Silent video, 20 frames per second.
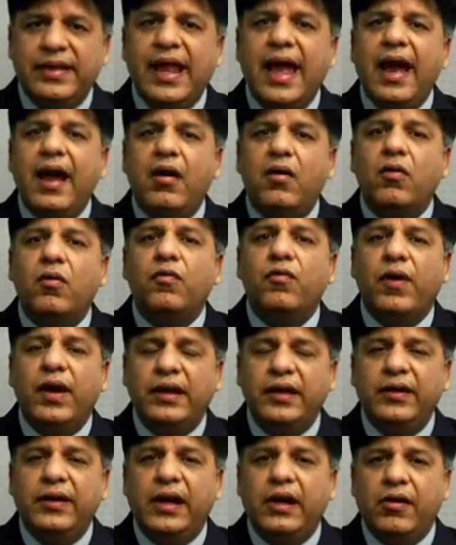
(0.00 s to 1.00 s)
Now,
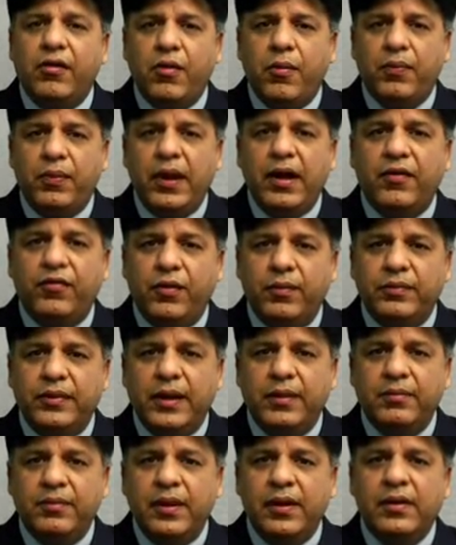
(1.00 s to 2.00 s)
finally get a reply
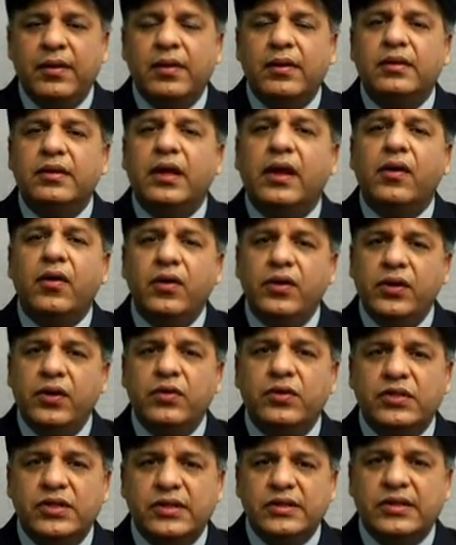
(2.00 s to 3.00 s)
from them. The good
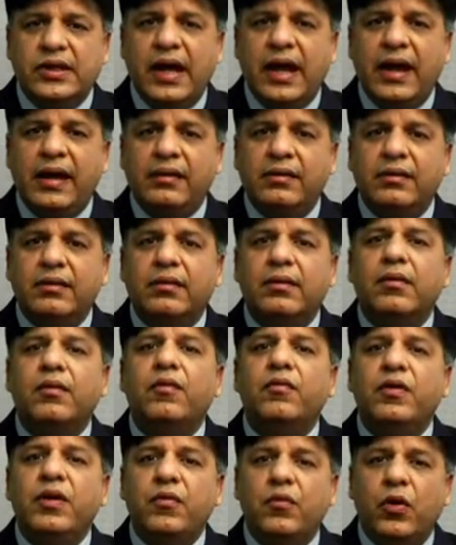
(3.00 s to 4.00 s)
news is that
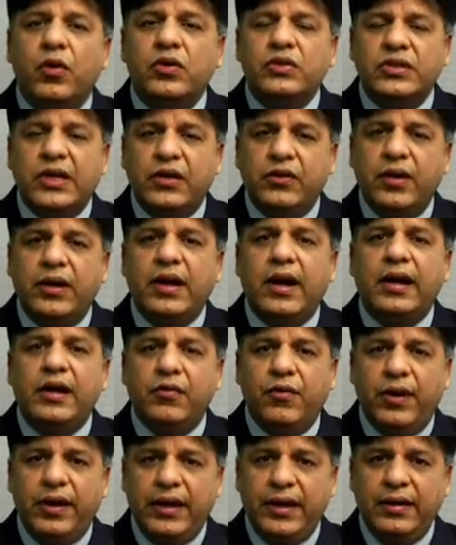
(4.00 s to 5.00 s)
we want to send you an
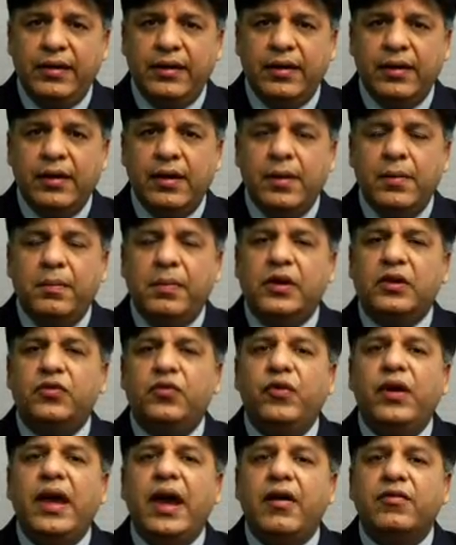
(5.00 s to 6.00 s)
I-20
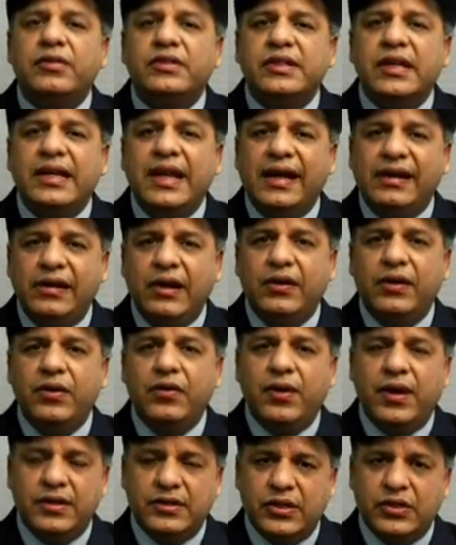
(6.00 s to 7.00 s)
because we have selected
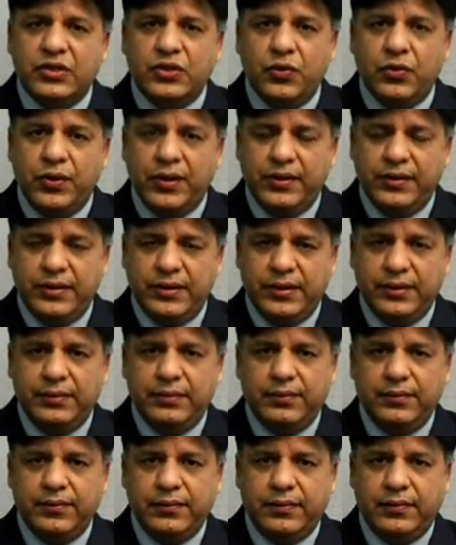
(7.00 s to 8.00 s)
you as a student.
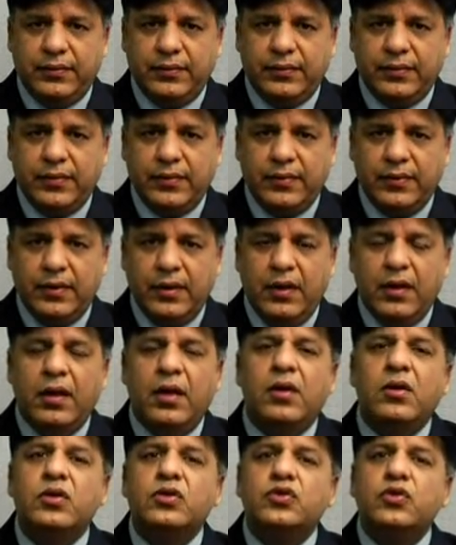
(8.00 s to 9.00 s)

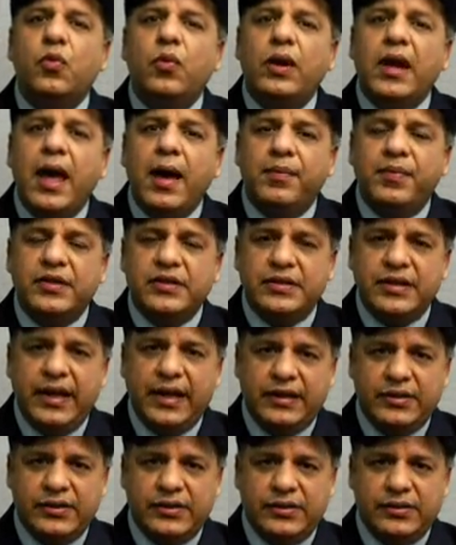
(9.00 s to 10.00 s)
So what happens
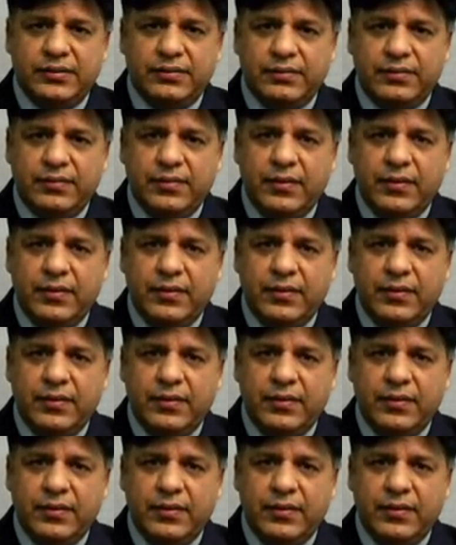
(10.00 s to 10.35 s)
next?